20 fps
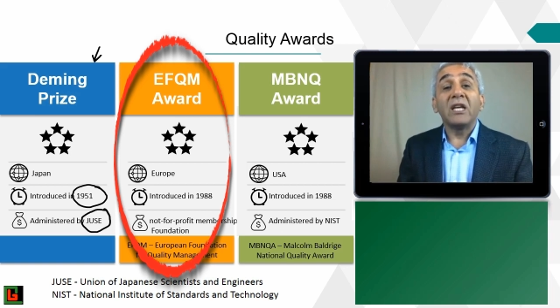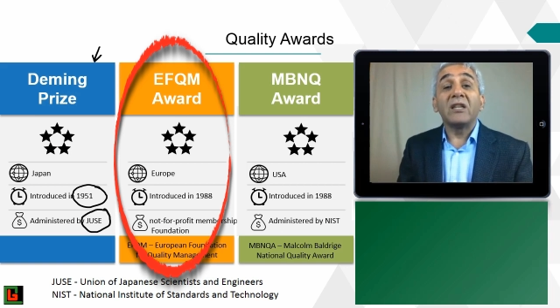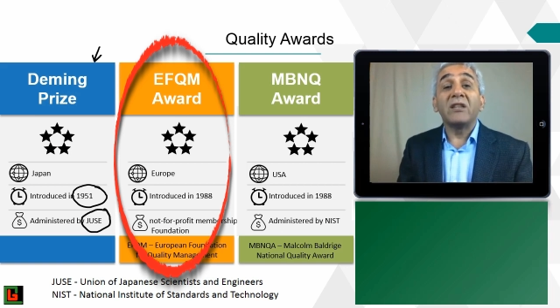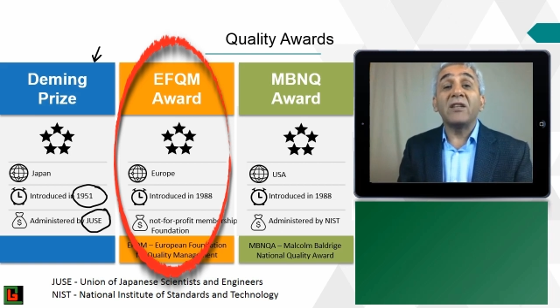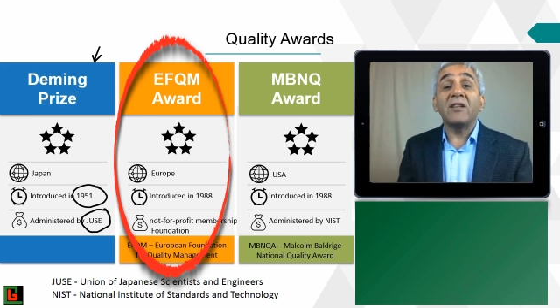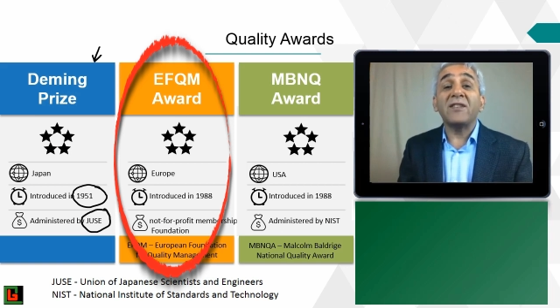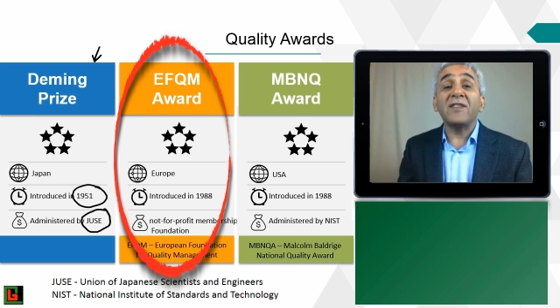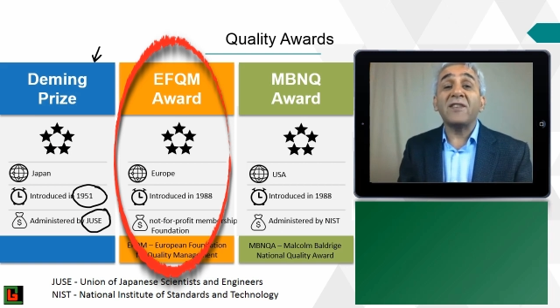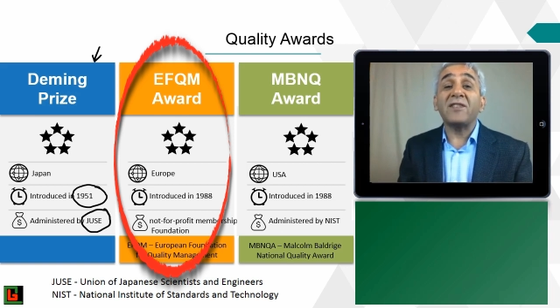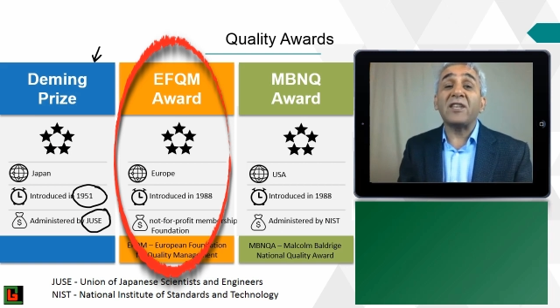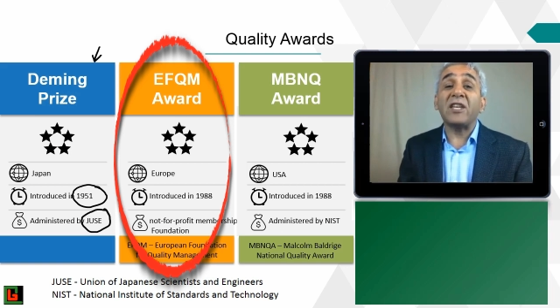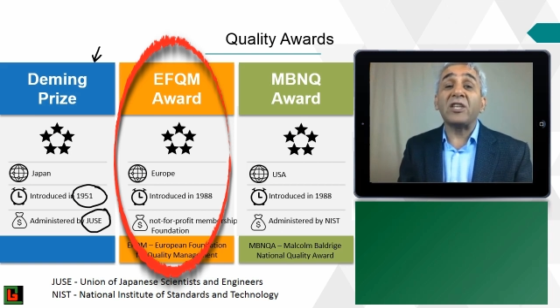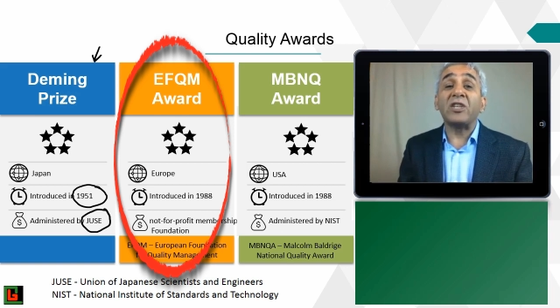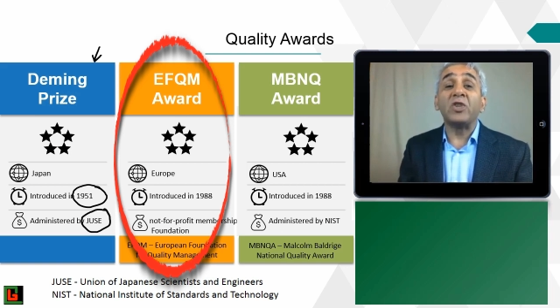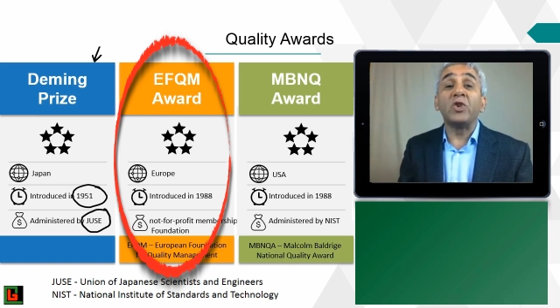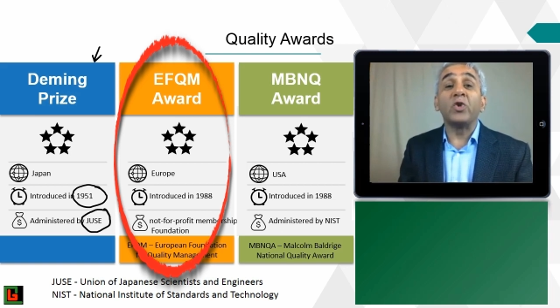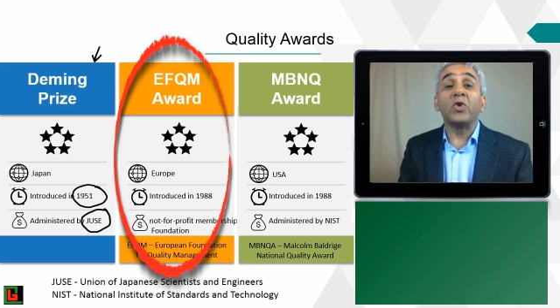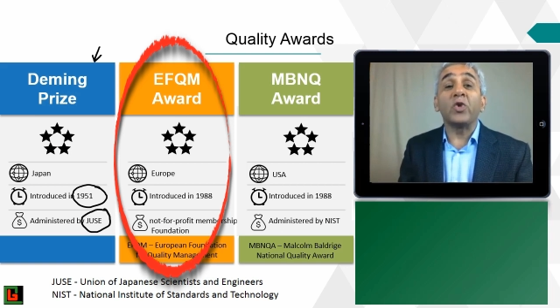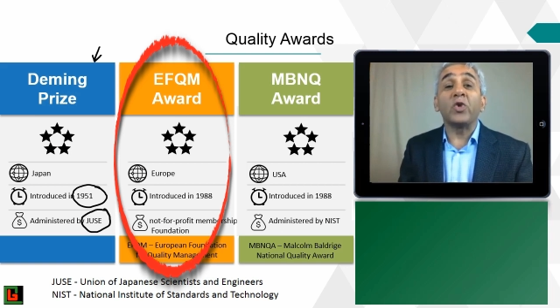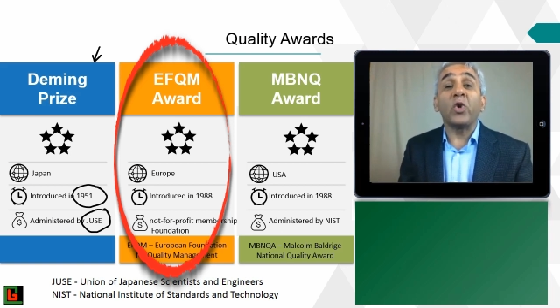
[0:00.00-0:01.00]
This is a
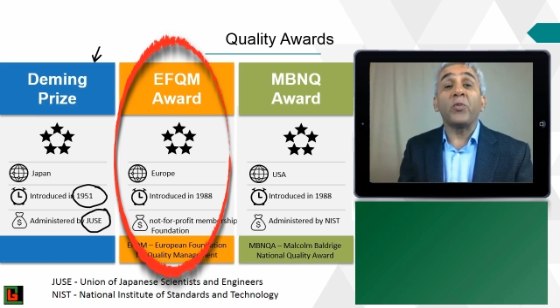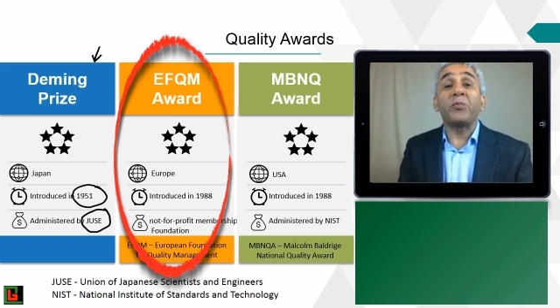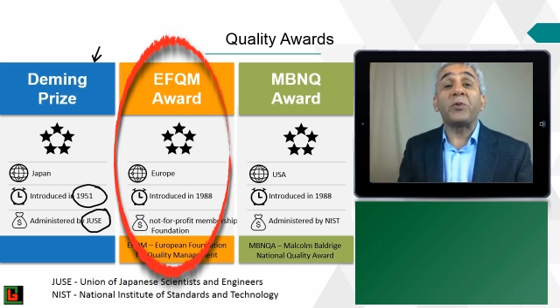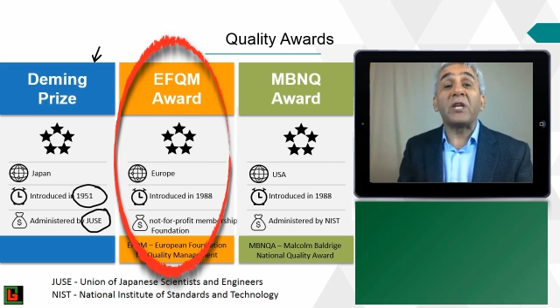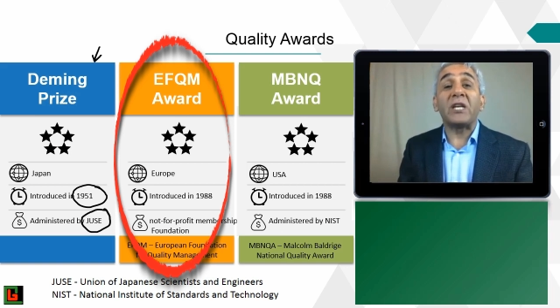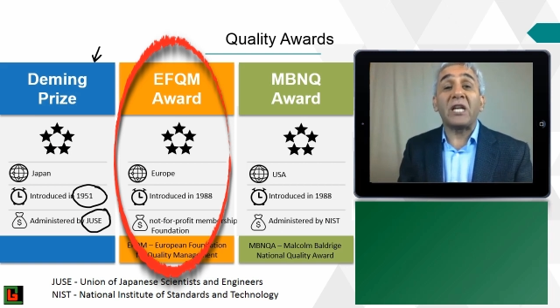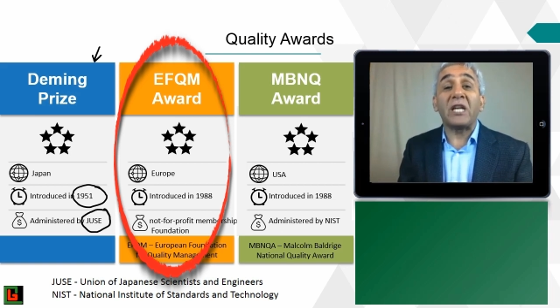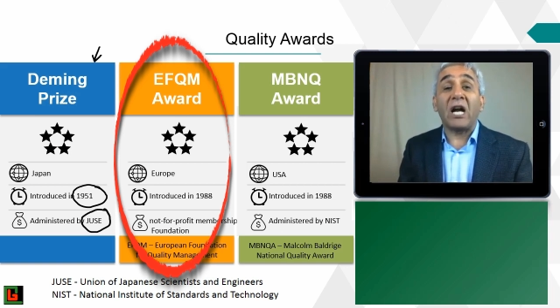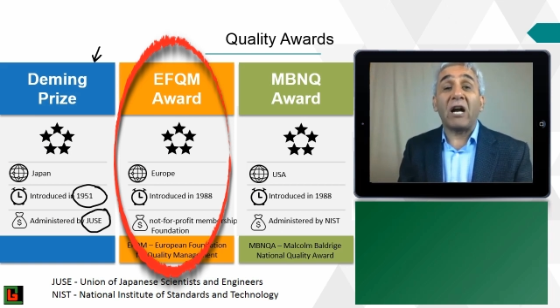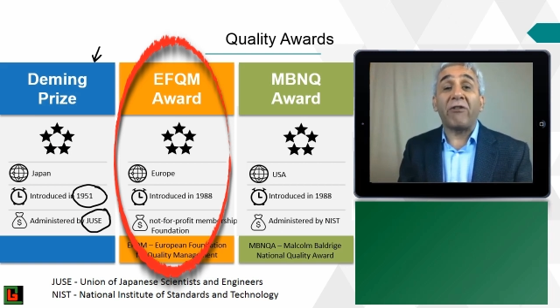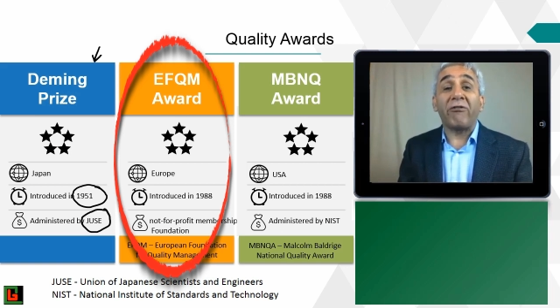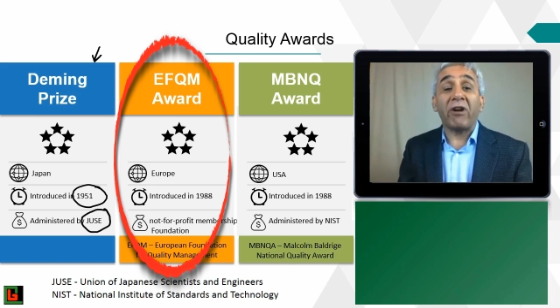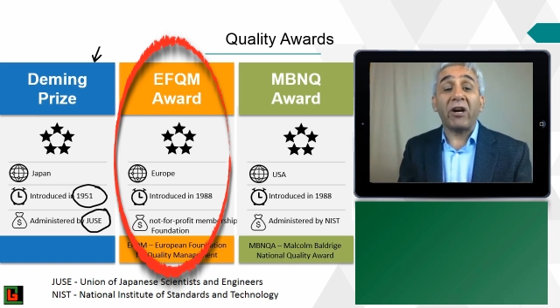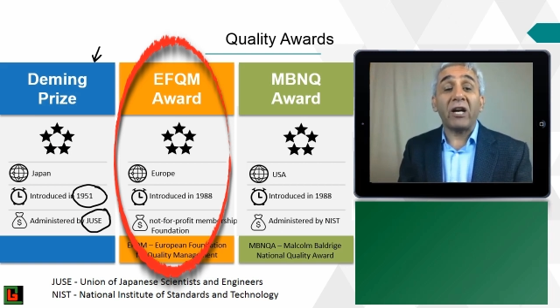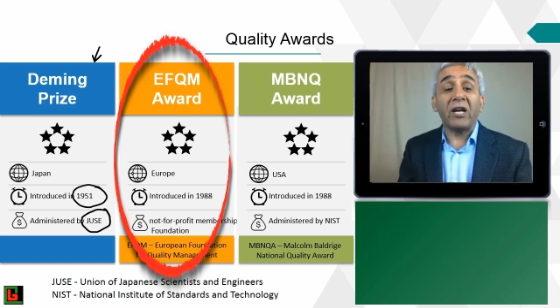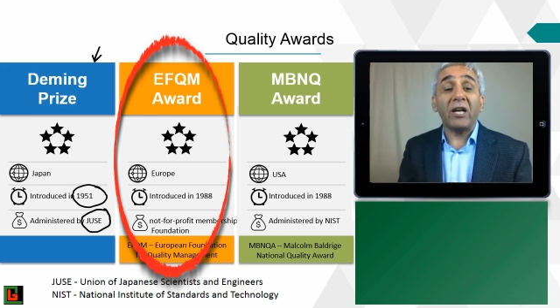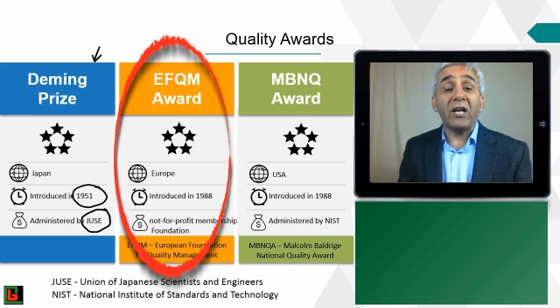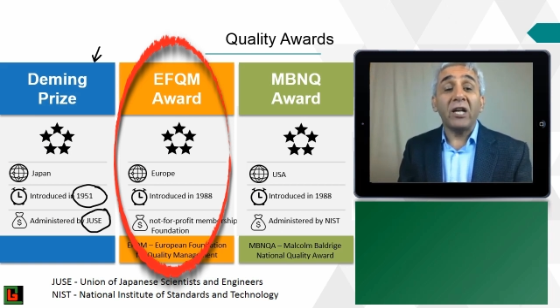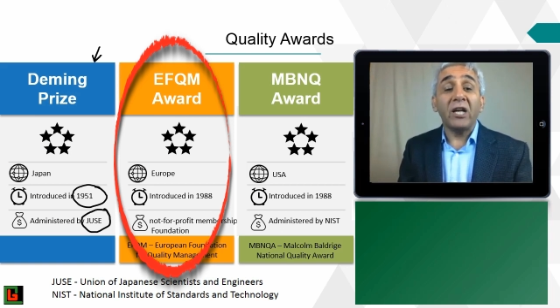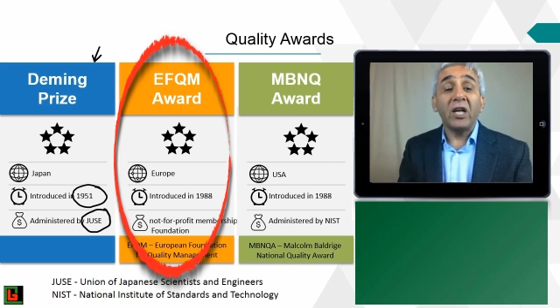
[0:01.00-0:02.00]
European
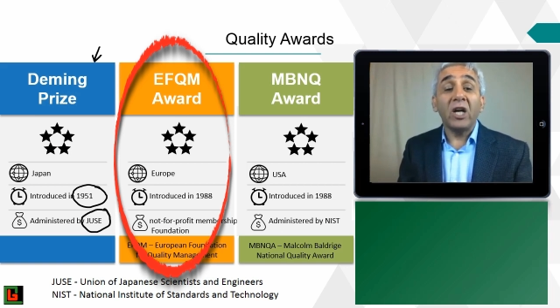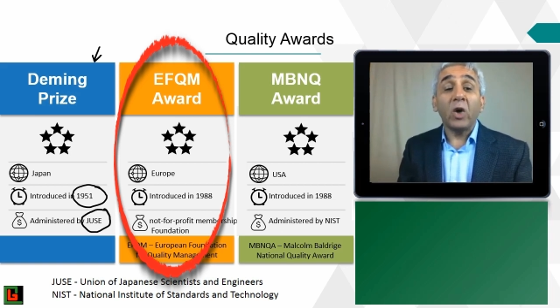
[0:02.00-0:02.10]
award